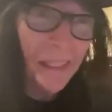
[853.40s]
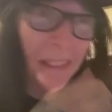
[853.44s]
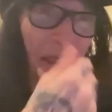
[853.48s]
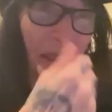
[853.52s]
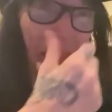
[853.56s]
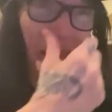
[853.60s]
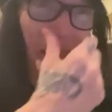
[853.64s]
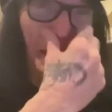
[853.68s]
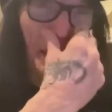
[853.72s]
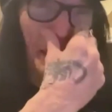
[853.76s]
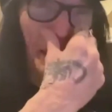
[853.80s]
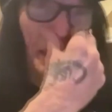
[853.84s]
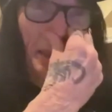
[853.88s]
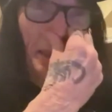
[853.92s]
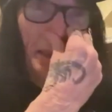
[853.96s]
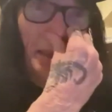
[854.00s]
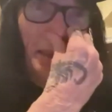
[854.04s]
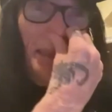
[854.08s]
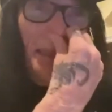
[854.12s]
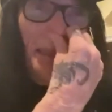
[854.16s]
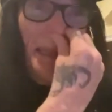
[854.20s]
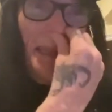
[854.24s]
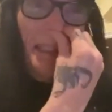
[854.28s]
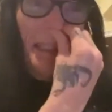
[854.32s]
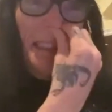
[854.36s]
that metal
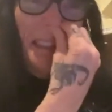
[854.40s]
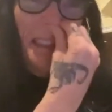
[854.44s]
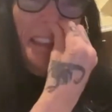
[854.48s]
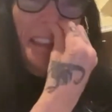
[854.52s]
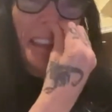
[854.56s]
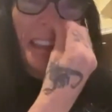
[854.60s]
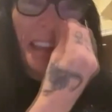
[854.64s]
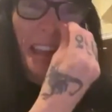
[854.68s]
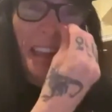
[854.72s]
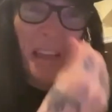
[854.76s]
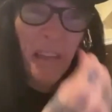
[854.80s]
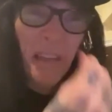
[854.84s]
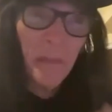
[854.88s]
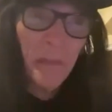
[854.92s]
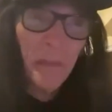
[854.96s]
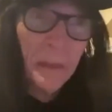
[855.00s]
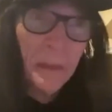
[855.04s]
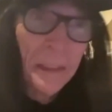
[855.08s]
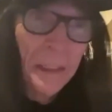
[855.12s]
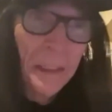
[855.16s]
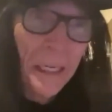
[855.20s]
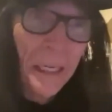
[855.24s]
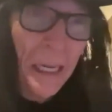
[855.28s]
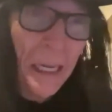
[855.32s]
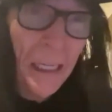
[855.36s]
show, yes. And
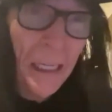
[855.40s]
you